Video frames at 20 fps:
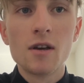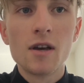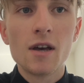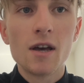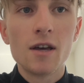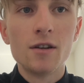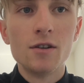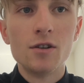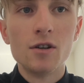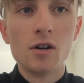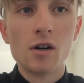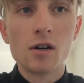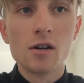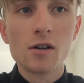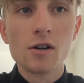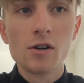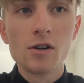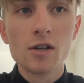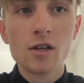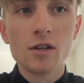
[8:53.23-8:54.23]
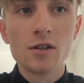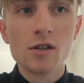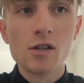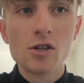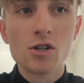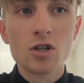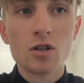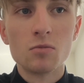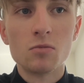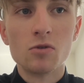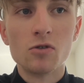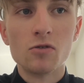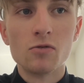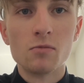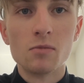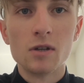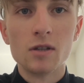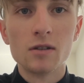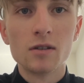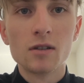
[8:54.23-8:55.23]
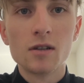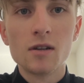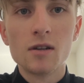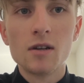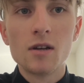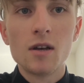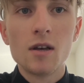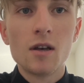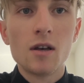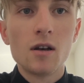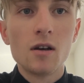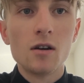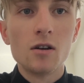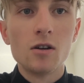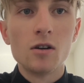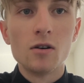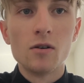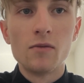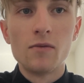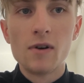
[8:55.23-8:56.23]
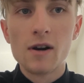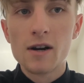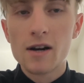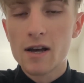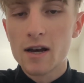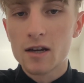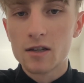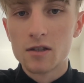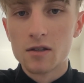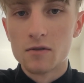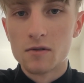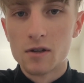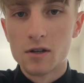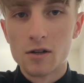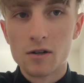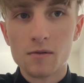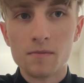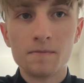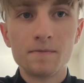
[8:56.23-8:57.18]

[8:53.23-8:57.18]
and the Hungarian national movement were active here.